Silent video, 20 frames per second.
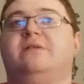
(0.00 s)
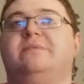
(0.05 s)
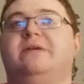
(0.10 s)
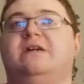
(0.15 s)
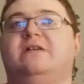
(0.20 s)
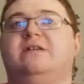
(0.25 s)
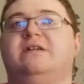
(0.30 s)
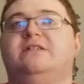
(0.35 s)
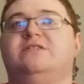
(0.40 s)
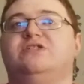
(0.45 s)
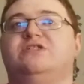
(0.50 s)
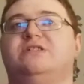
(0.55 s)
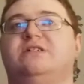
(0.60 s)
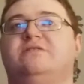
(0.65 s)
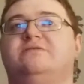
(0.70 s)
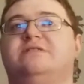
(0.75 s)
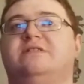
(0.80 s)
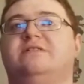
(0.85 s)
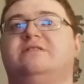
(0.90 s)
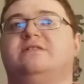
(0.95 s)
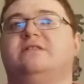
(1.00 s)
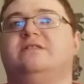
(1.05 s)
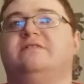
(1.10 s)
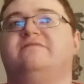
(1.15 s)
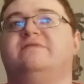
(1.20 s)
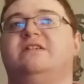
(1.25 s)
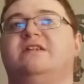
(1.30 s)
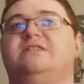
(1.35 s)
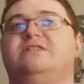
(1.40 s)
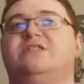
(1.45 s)
pounding AJ Styles. Now he's going to
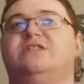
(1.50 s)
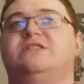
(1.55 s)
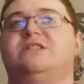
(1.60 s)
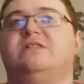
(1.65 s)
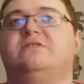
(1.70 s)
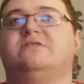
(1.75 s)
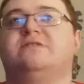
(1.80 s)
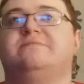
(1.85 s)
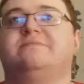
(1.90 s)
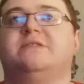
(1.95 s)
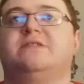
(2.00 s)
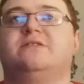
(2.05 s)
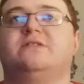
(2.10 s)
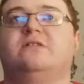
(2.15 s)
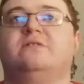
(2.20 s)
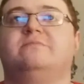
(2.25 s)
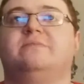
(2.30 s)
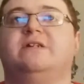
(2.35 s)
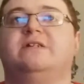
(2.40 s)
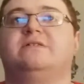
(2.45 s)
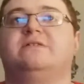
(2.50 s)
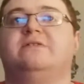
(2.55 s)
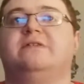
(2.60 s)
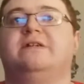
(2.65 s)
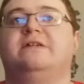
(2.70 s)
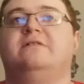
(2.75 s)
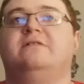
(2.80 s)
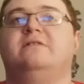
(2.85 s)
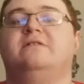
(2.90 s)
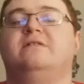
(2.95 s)
lift AJ Styles up the turnbuckle here.